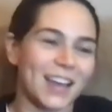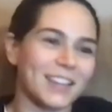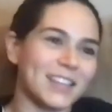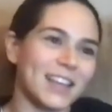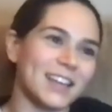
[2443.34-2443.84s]

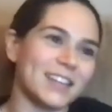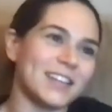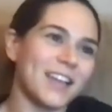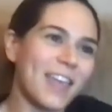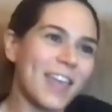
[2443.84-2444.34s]
and
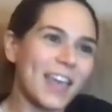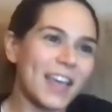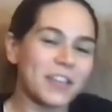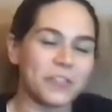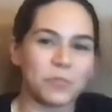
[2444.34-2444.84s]
then,
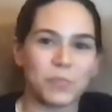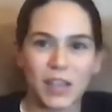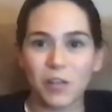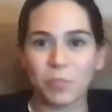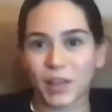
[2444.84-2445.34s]
you know,
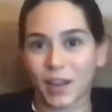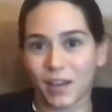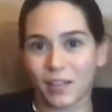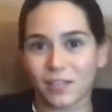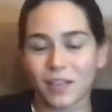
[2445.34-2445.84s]
making a
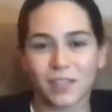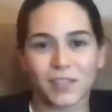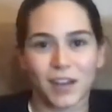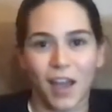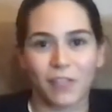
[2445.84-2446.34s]
plan and
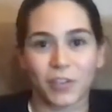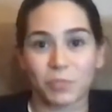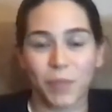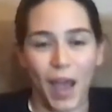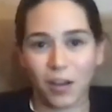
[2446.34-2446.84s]
then
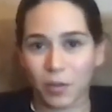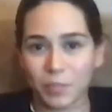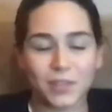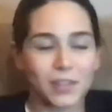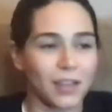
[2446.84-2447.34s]
having
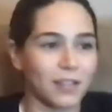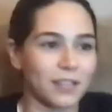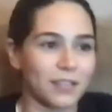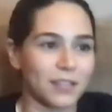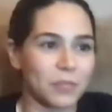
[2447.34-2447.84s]
backups
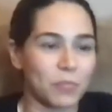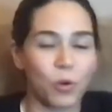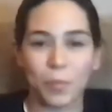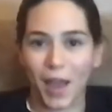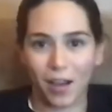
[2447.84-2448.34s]
and
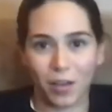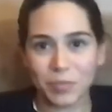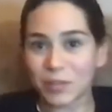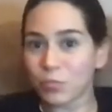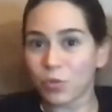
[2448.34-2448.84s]
more
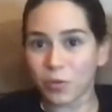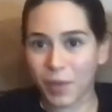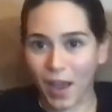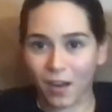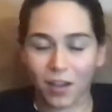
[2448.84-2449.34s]
backups and more
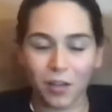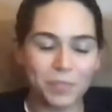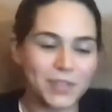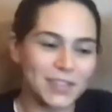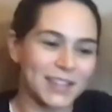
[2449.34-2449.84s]

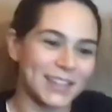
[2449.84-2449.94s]
backups.